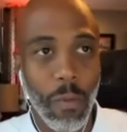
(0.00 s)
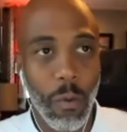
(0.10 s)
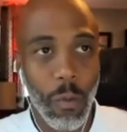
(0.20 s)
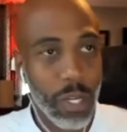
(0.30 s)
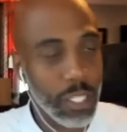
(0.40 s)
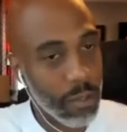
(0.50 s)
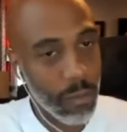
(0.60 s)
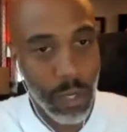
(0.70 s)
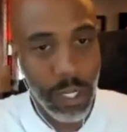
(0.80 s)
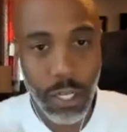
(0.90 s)
which
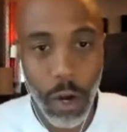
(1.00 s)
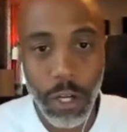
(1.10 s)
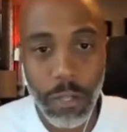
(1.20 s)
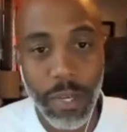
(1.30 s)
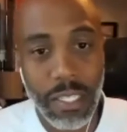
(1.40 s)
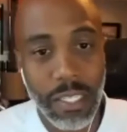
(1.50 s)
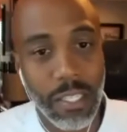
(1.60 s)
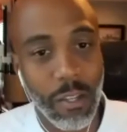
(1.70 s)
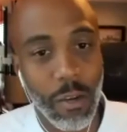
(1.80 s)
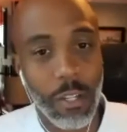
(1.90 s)
large business
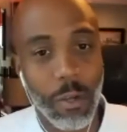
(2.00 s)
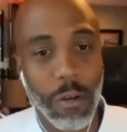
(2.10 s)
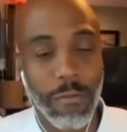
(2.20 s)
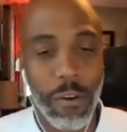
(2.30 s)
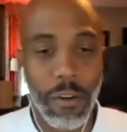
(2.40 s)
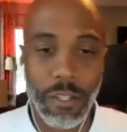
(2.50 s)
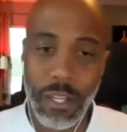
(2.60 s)
is going to do it first?